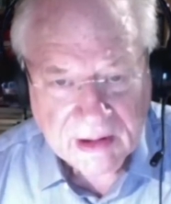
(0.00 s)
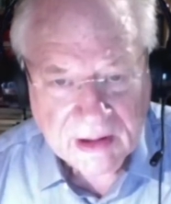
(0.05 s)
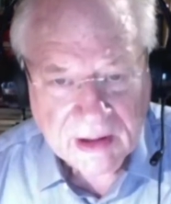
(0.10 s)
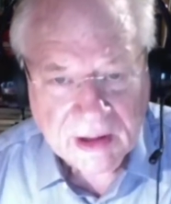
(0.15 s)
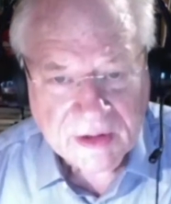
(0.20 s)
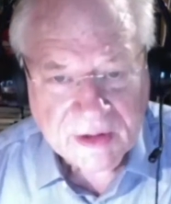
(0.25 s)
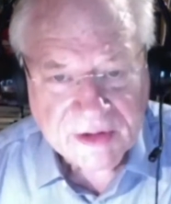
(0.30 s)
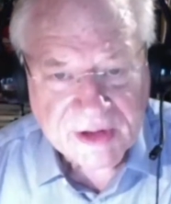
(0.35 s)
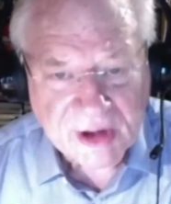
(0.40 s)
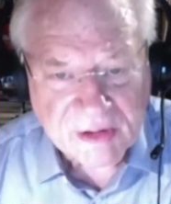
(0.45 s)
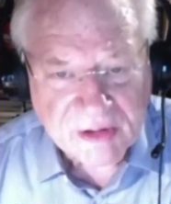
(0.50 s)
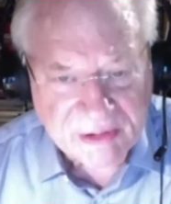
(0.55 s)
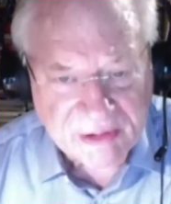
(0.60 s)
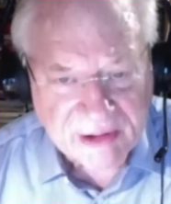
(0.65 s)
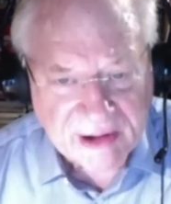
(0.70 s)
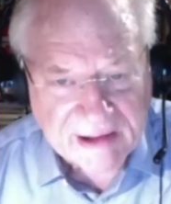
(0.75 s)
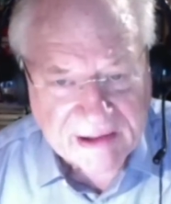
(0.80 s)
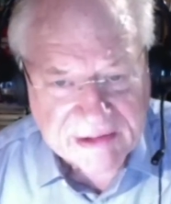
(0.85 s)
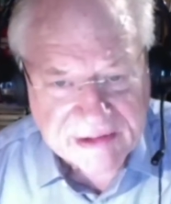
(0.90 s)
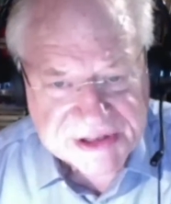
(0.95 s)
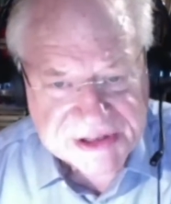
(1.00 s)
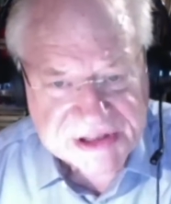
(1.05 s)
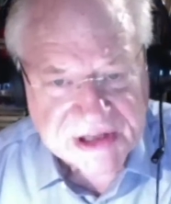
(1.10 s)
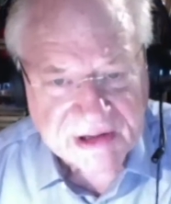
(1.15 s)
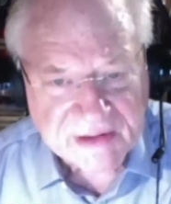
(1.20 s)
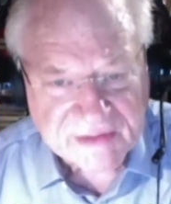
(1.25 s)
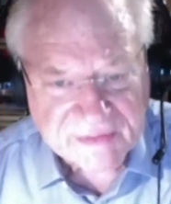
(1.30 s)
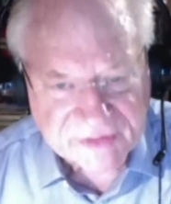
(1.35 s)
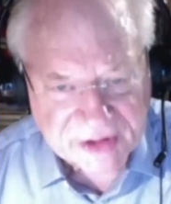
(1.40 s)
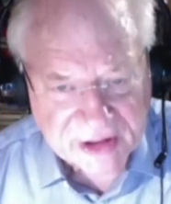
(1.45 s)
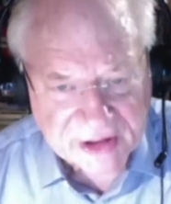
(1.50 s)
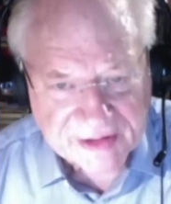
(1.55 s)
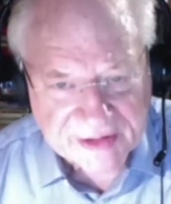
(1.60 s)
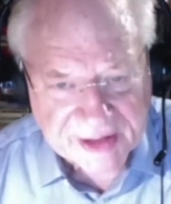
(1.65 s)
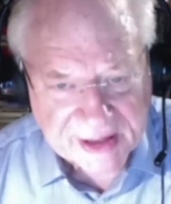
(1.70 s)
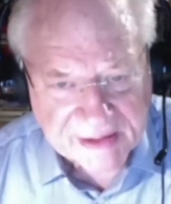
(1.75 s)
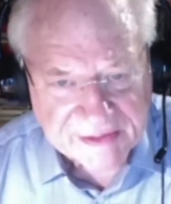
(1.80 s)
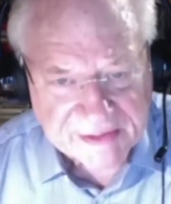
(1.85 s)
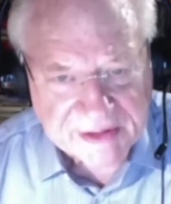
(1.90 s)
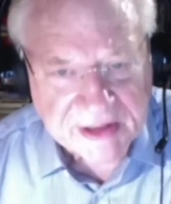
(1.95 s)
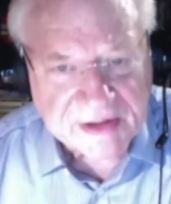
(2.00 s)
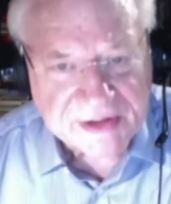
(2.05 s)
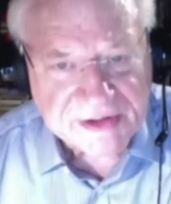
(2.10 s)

No crowds have turned out to